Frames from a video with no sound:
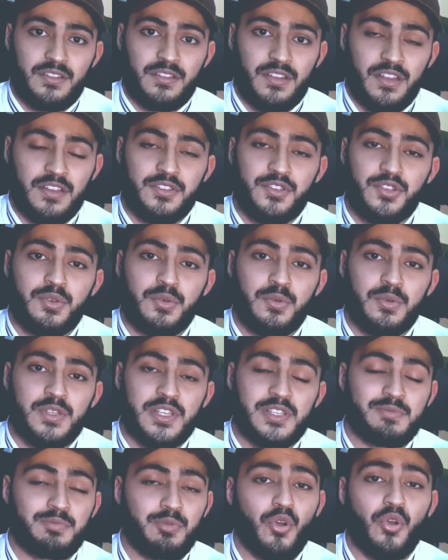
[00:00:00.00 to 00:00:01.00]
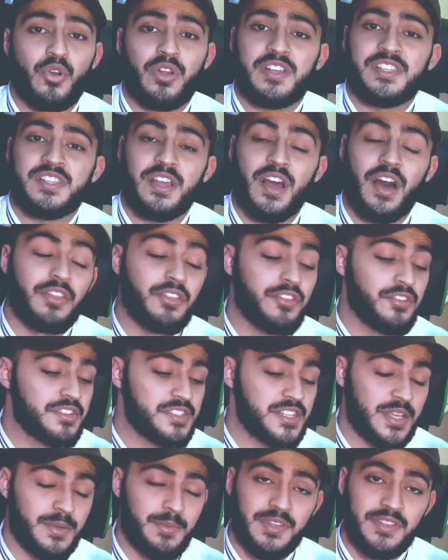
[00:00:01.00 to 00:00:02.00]
and she was exploring other
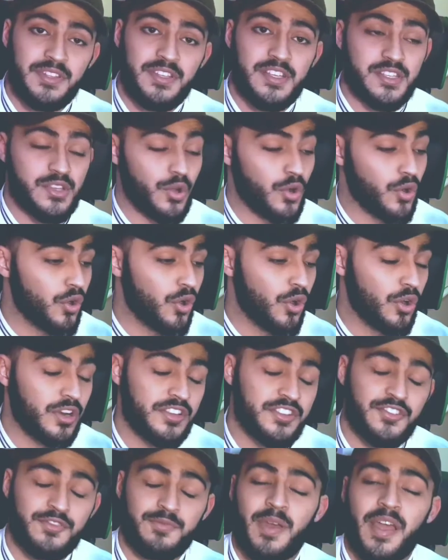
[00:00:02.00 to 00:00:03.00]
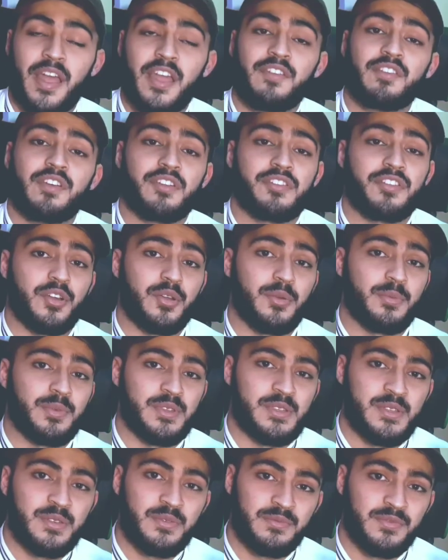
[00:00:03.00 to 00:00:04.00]
CBTs or cognitive behavior
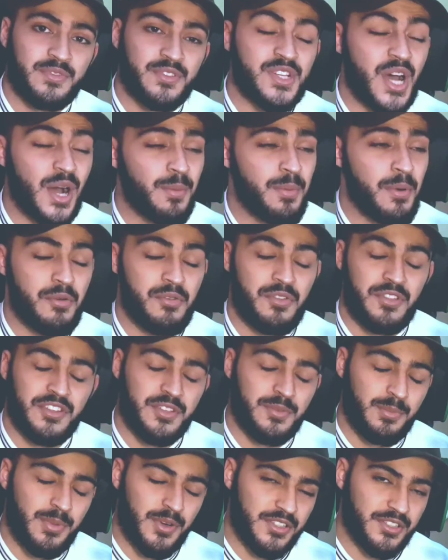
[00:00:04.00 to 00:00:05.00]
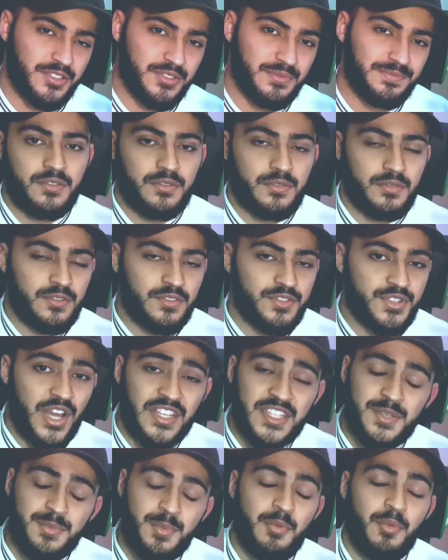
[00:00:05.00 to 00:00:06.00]
therapies to help her with her depression. She
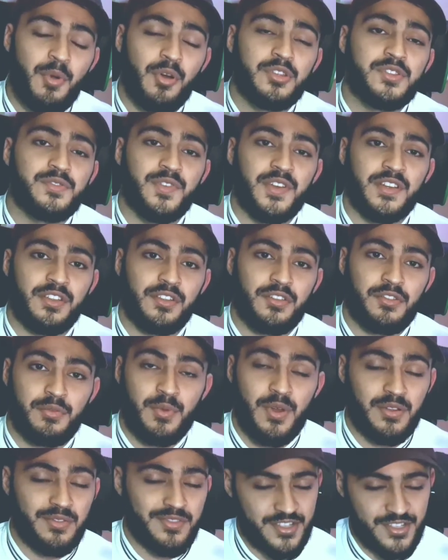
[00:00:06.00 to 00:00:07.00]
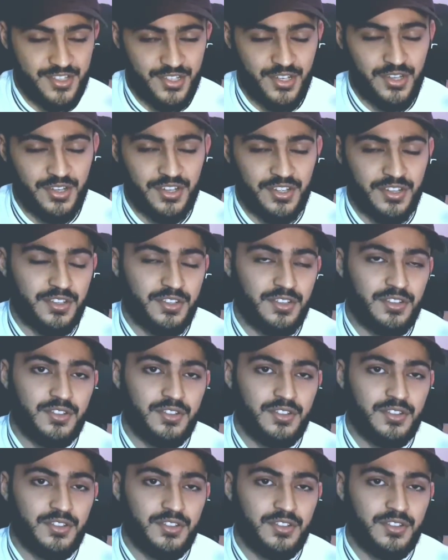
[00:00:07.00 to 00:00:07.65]
had to be motivated throughout this journey